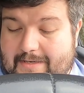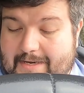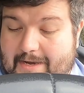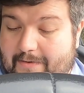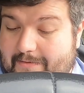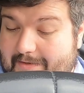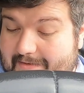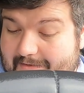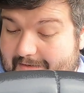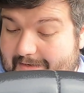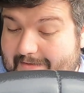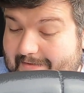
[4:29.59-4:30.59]
Now,
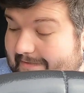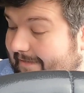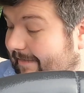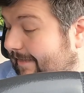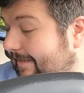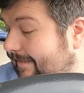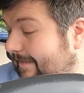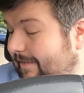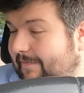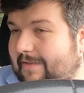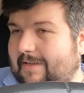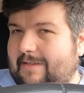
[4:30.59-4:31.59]
this
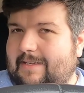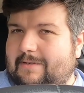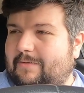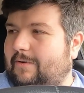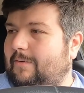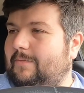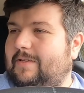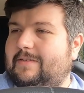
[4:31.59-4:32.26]
stuff, the Elite Chrome,